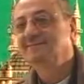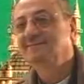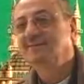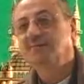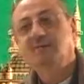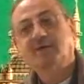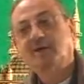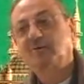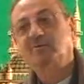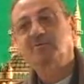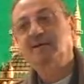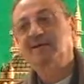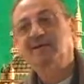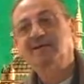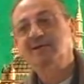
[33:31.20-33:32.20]
We have to
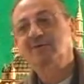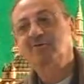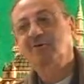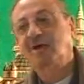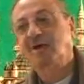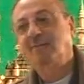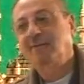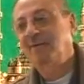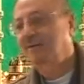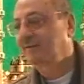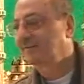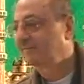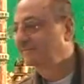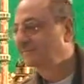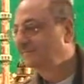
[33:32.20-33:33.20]
make it into khabar.
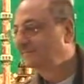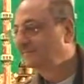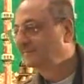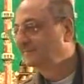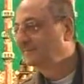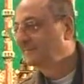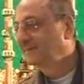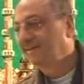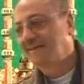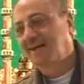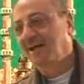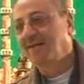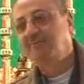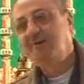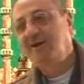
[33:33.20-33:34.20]

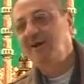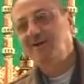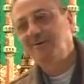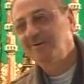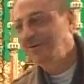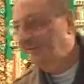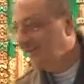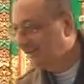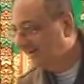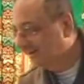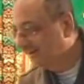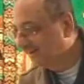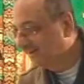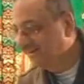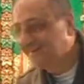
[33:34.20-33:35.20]
Kaifa haluki.
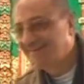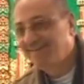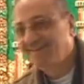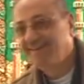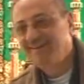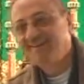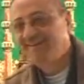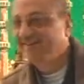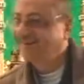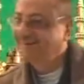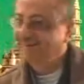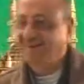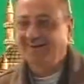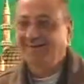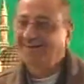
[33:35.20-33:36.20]

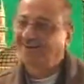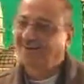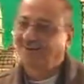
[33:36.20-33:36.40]
Or